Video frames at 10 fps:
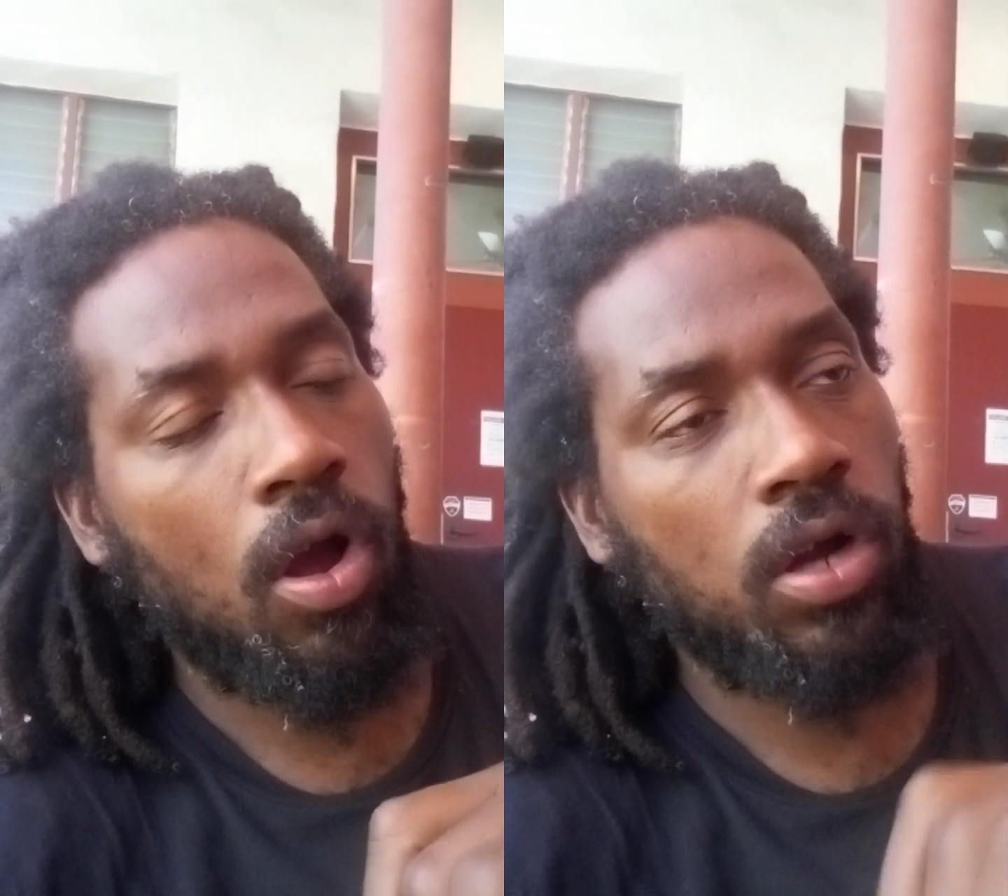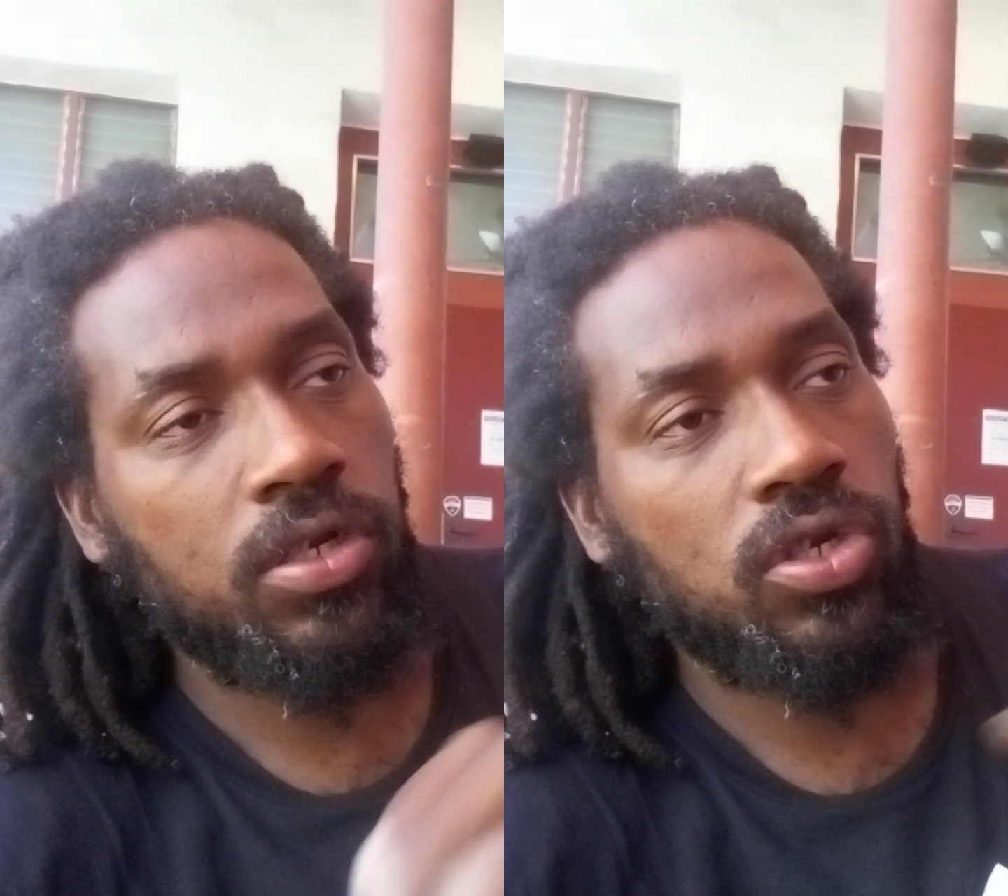
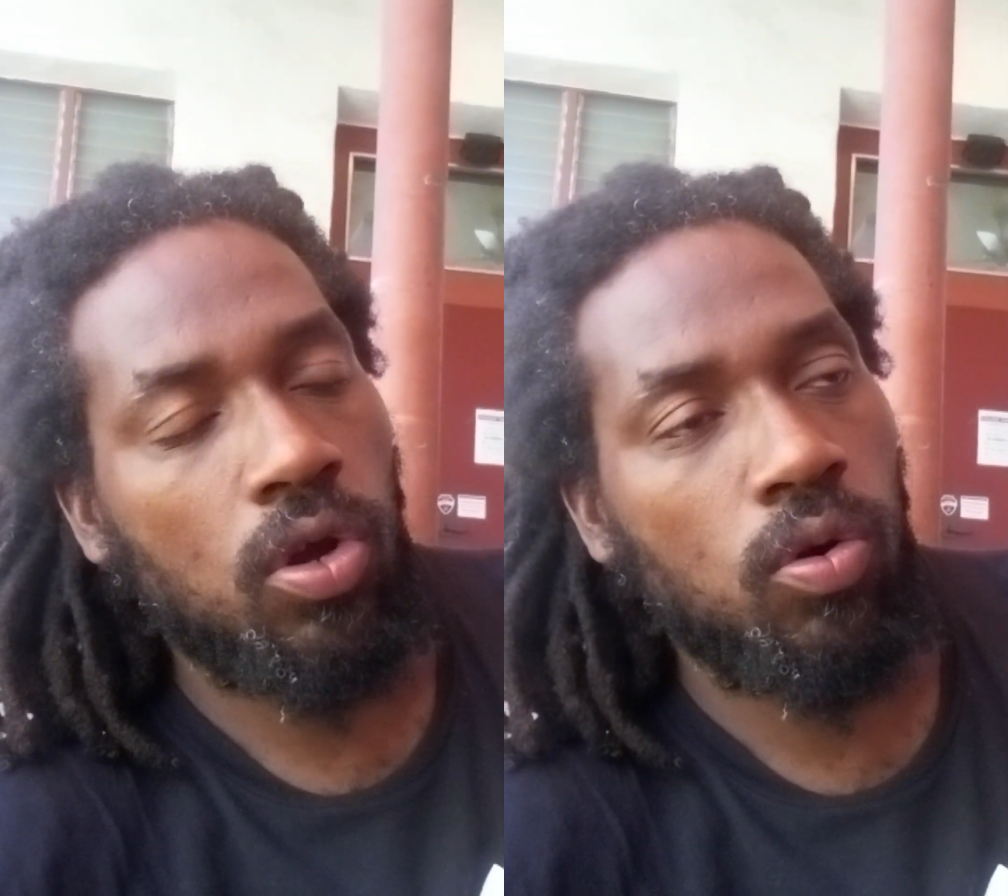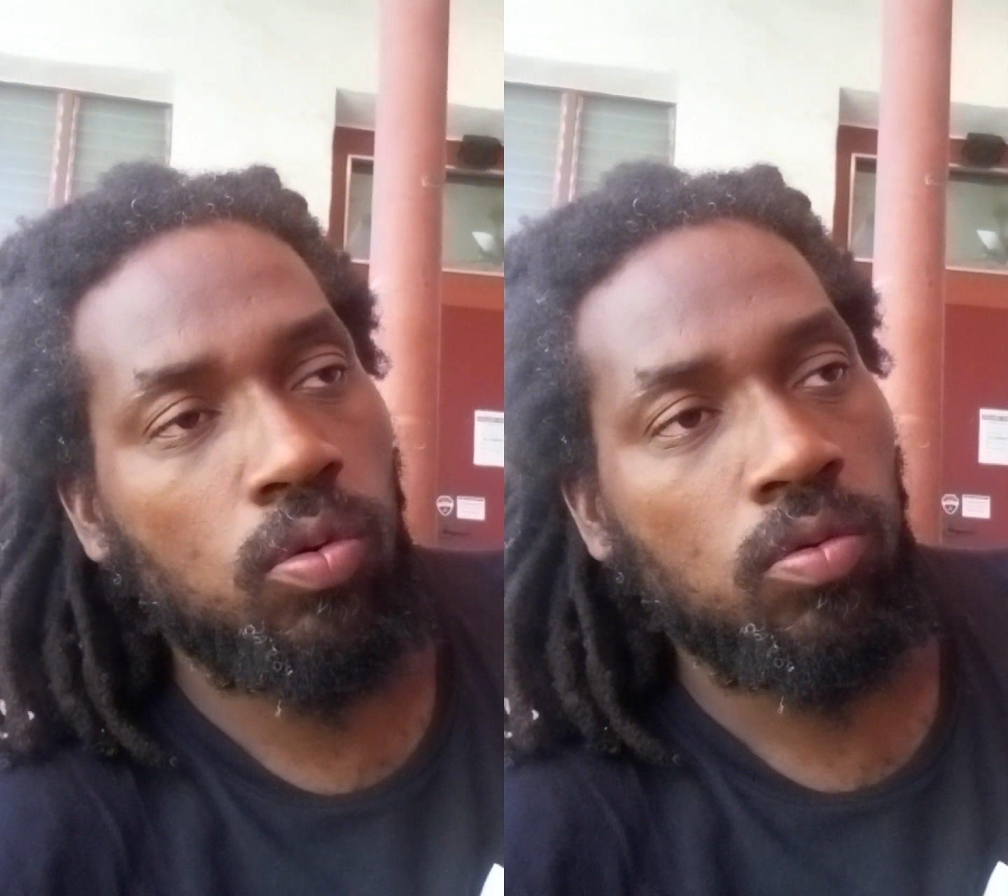are
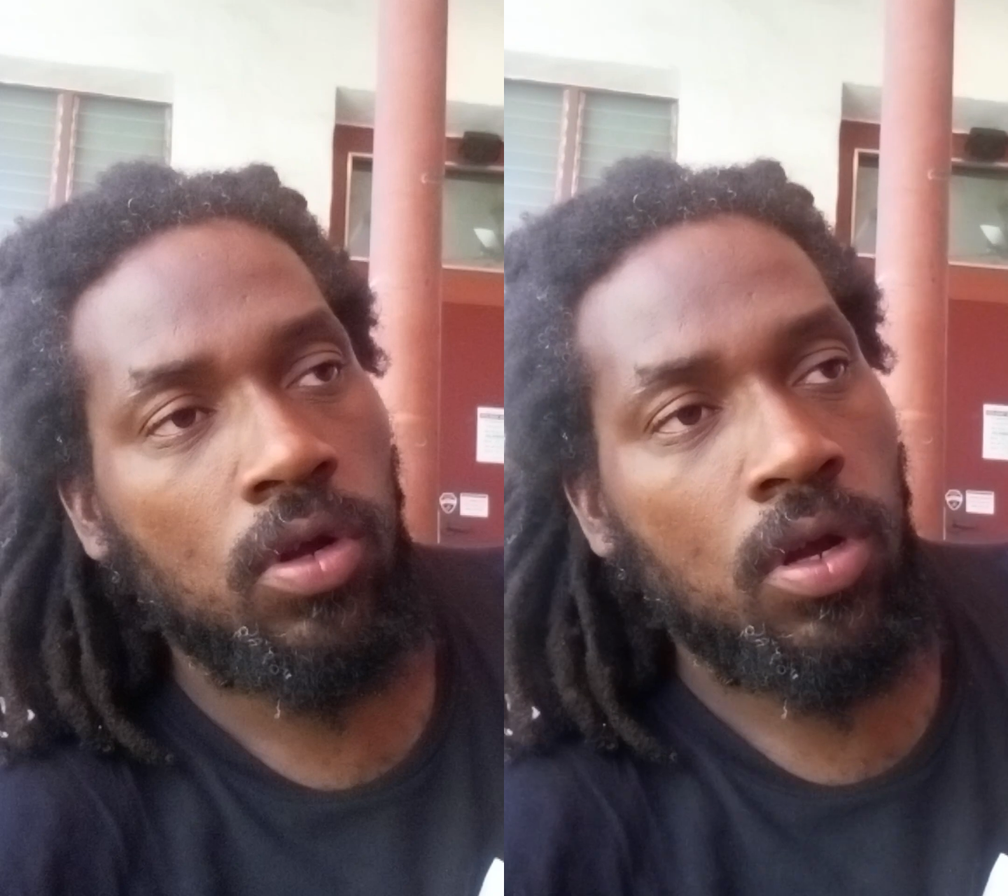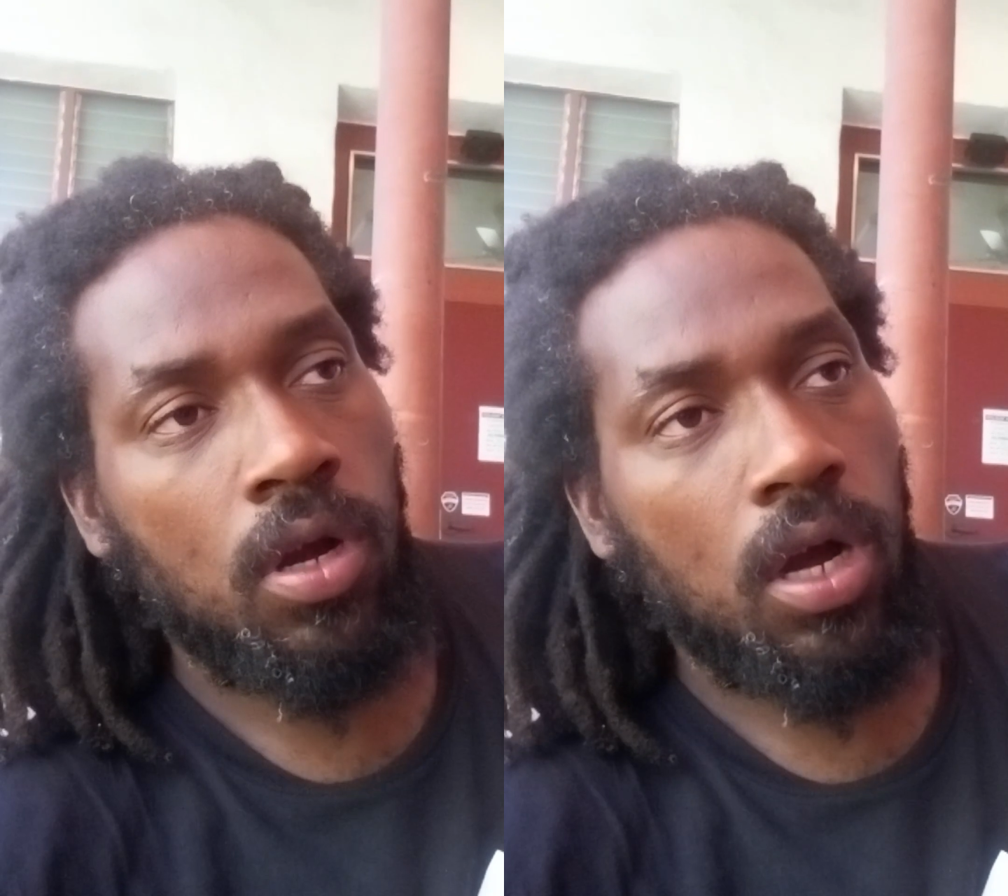so
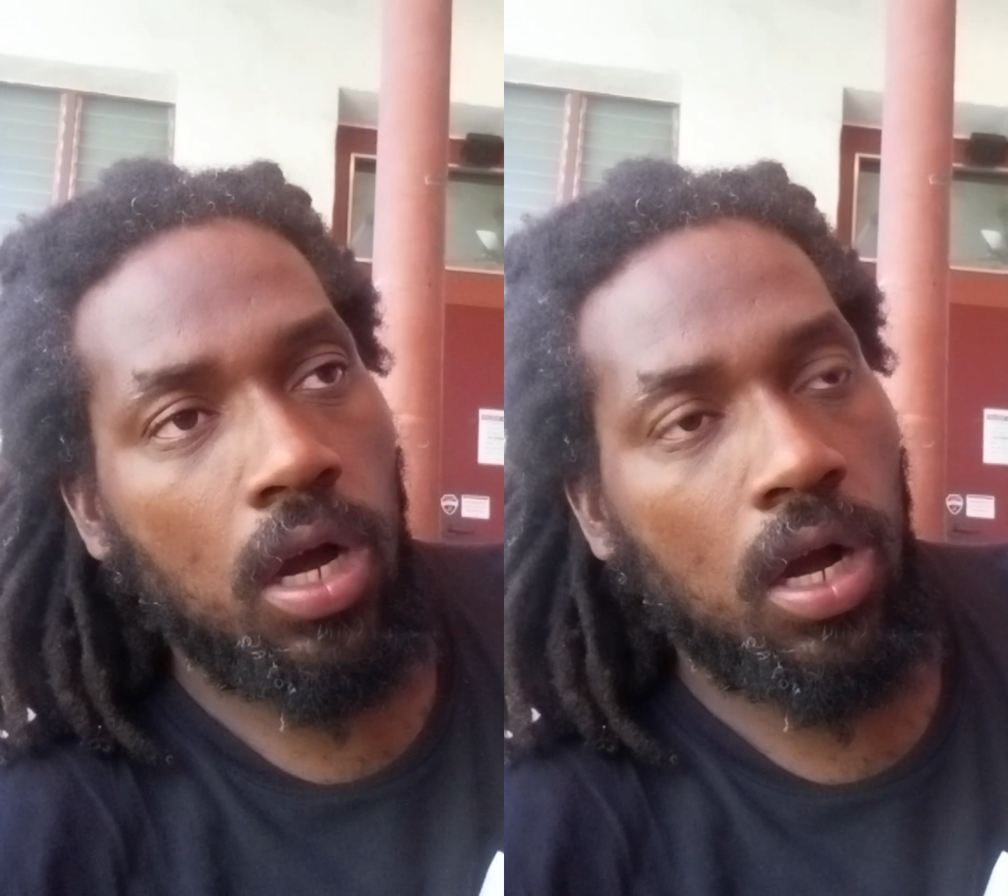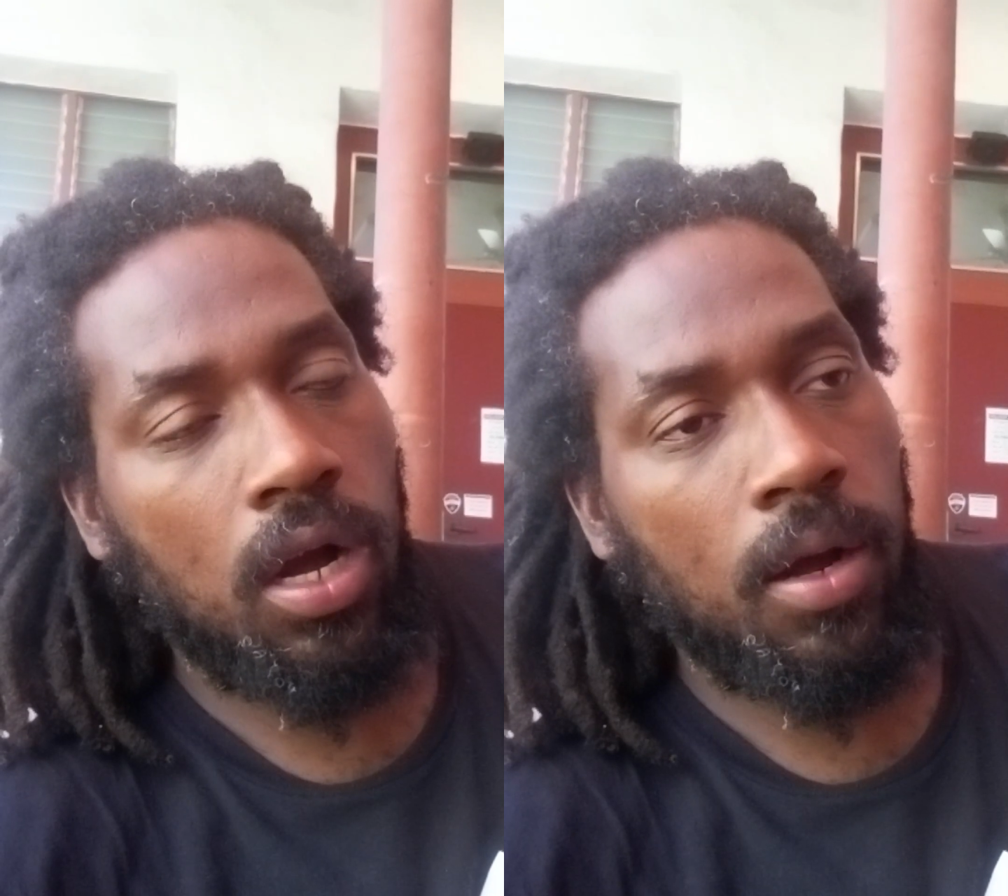
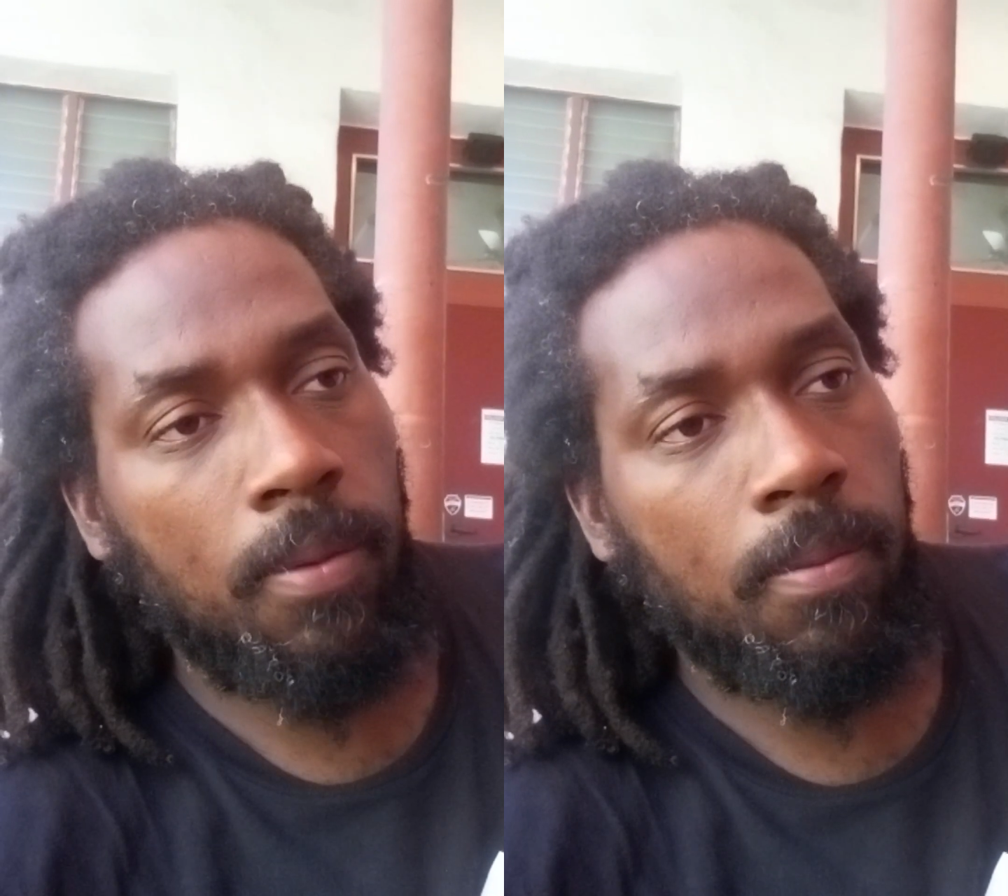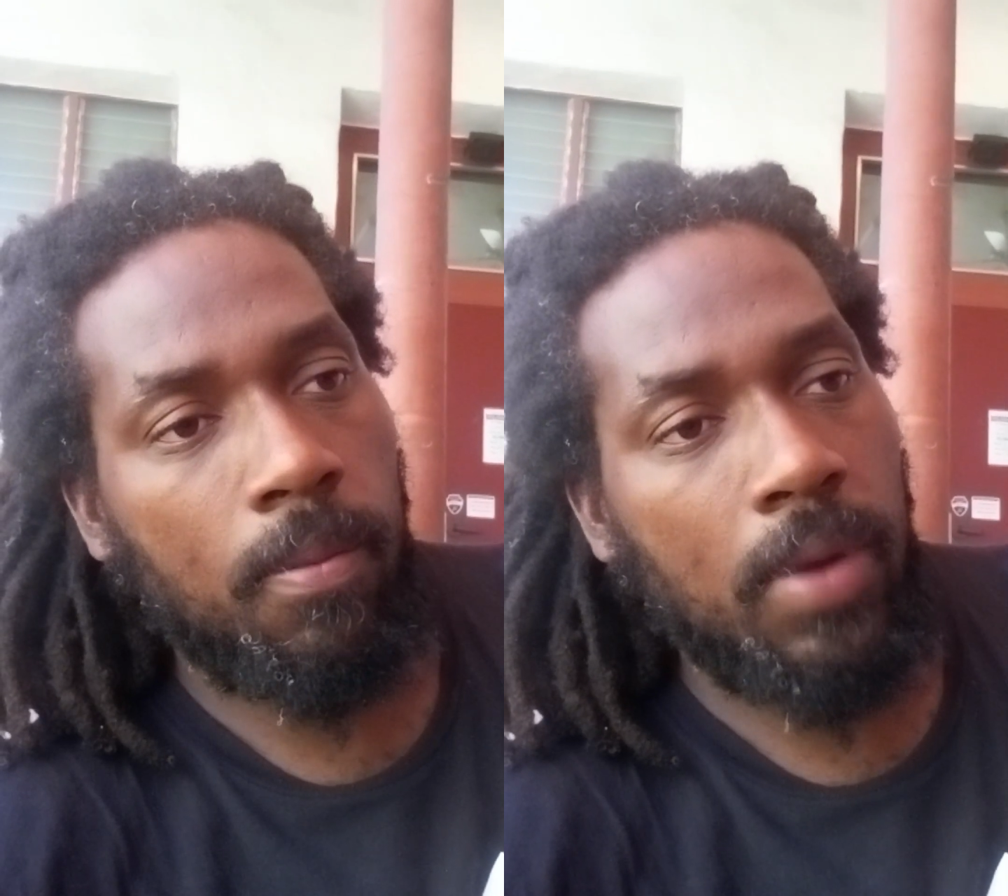
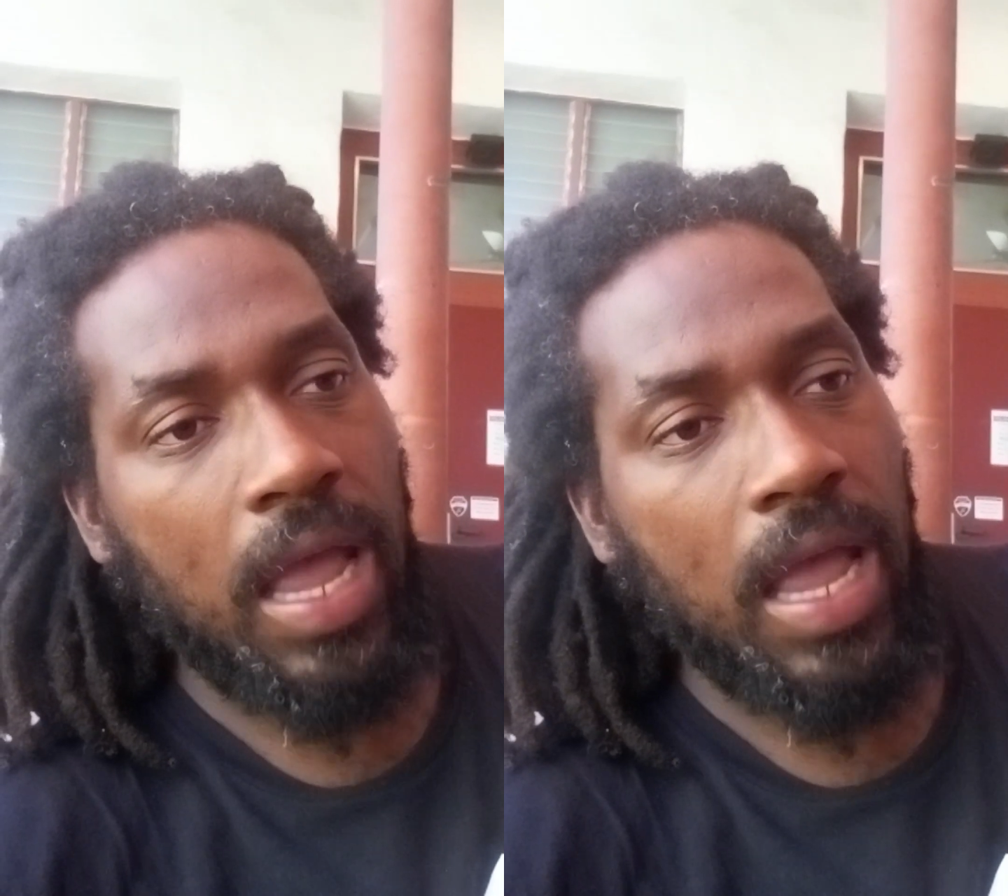um,